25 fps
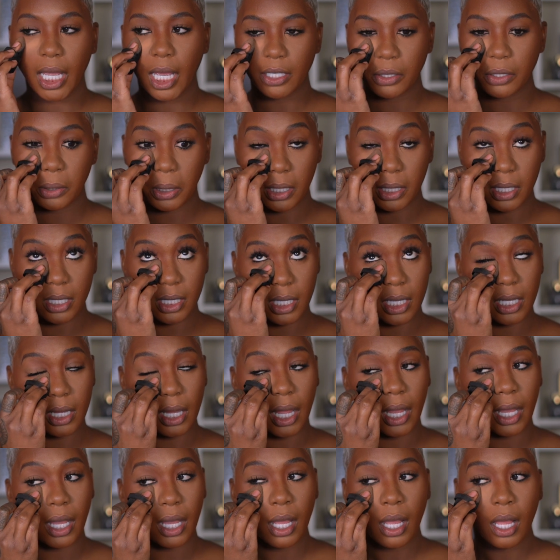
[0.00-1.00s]
As you can see,
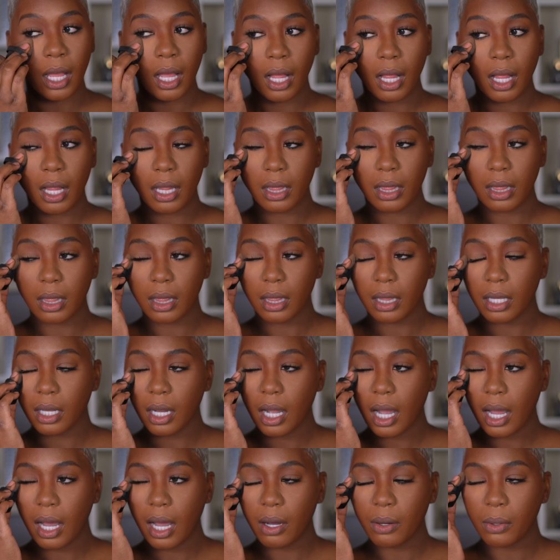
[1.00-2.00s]
like,
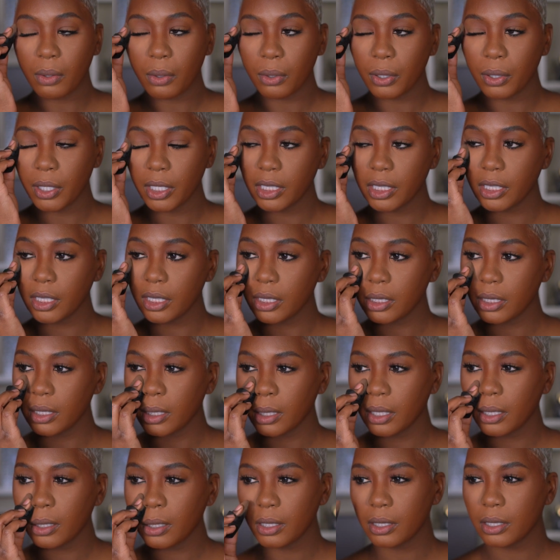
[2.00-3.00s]
look how gorgeous
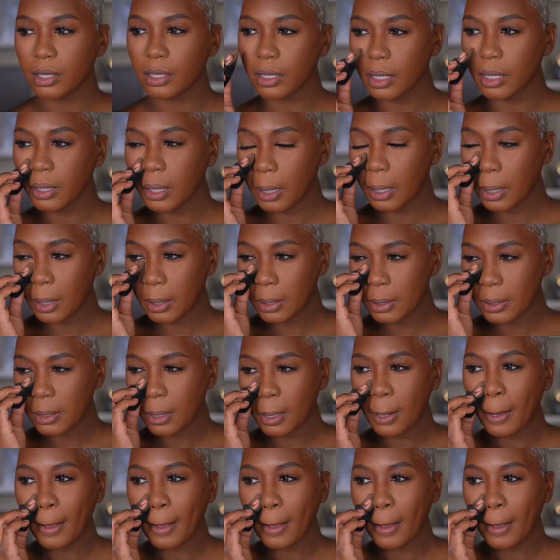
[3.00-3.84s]
she is,